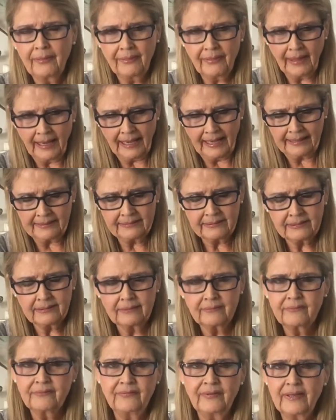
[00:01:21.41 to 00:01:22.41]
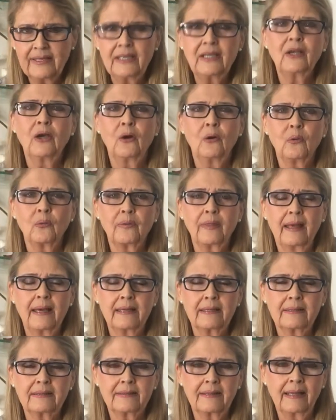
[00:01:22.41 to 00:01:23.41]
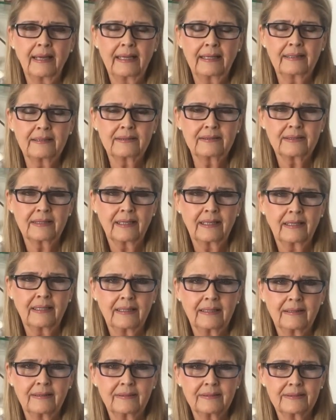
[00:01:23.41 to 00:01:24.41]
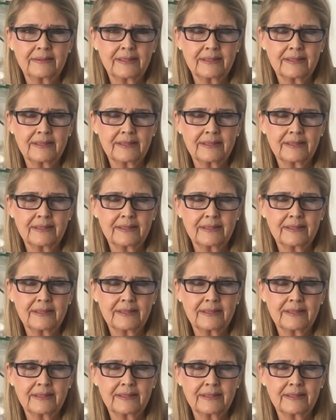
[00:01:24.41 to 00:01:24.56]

that video, that